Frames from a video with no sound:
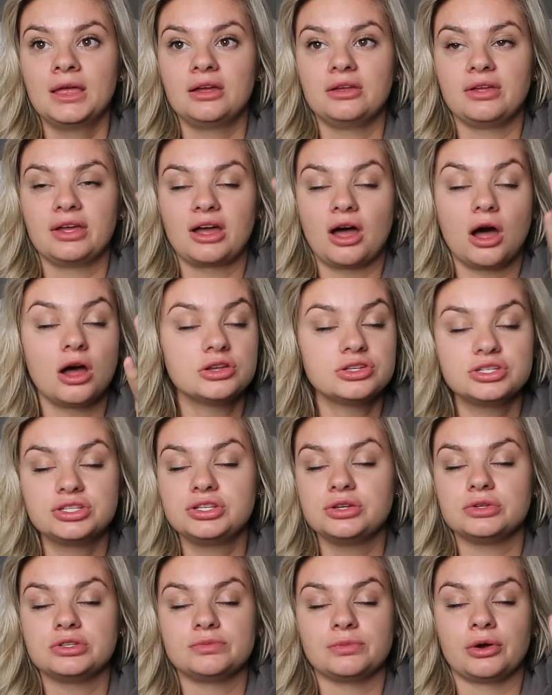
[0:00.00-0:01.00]
And like, I'll just
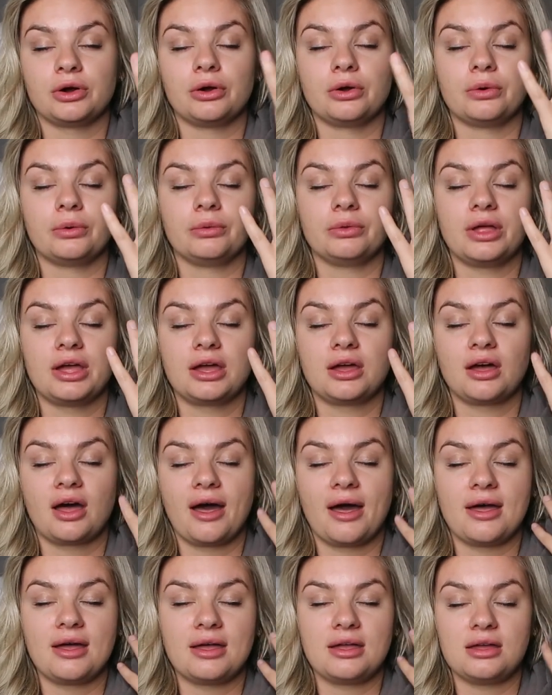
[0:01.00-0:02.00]
do it tomorrow. Like,
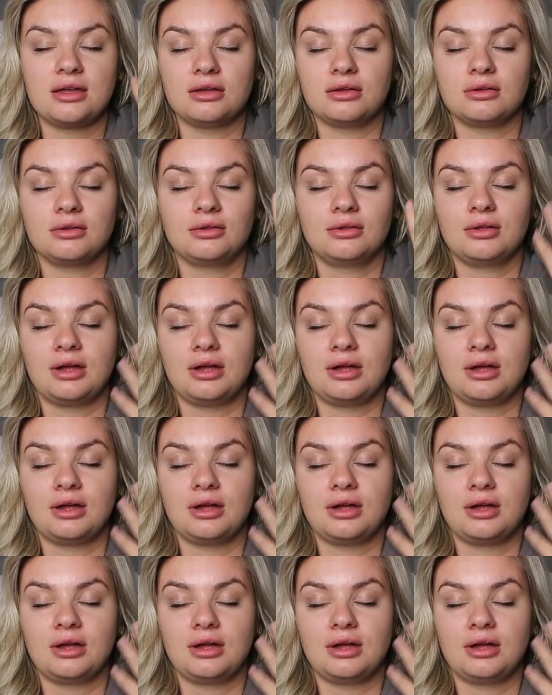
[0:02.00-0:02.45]
I